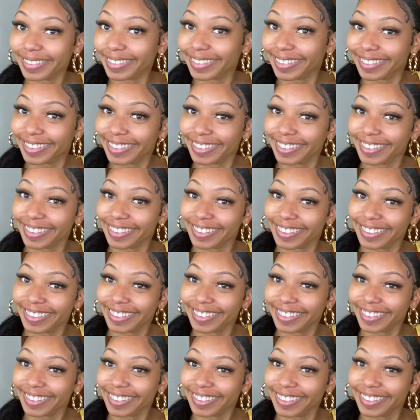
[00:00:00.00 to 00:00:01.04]

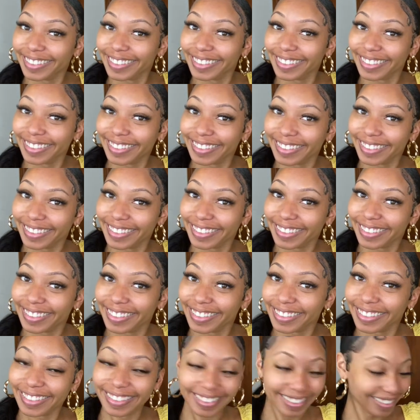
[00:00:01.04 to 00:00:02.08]

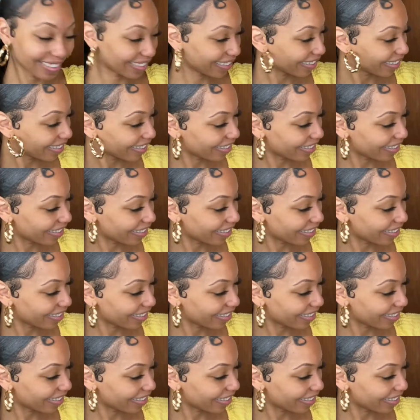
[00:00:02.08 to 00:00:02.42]
(no one is talking)